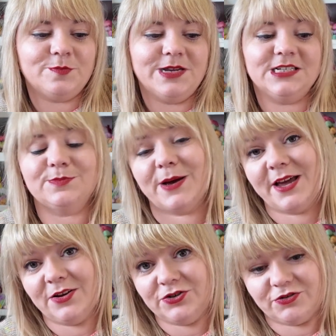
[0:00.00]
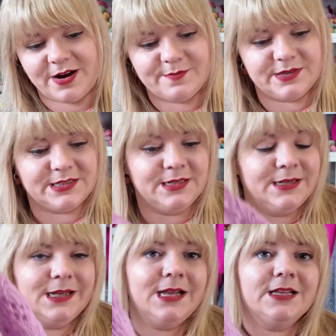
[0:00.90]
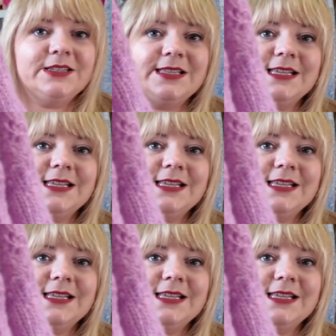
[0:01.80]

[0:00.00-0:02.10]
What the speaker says: meters by 100 grams. So